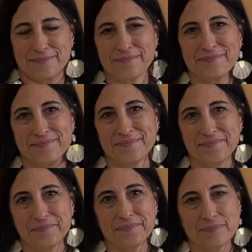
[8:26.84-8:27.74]
How do you
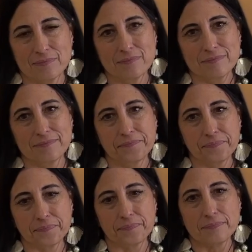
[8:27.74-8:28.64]
handle multiple
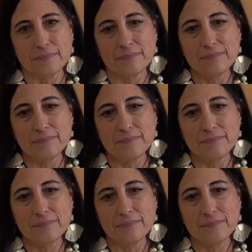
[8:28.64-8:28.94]
clients at once?